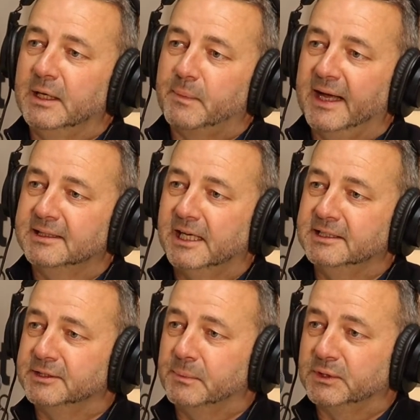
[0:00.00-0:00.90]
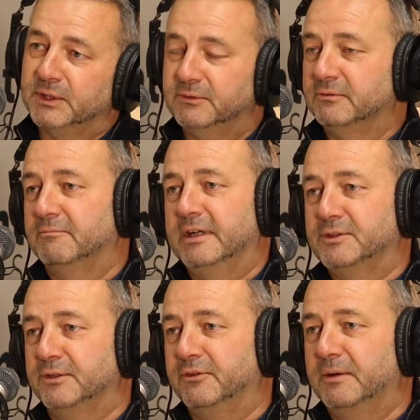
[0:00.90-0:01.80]
in the back, change into my suit, run round
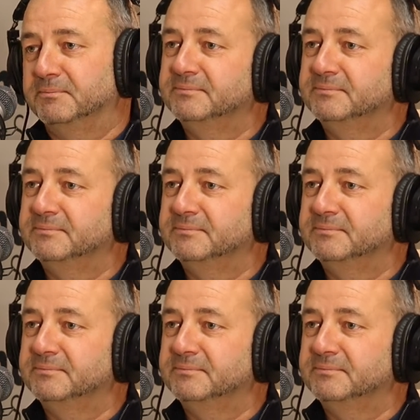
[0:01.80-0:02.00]
to the front,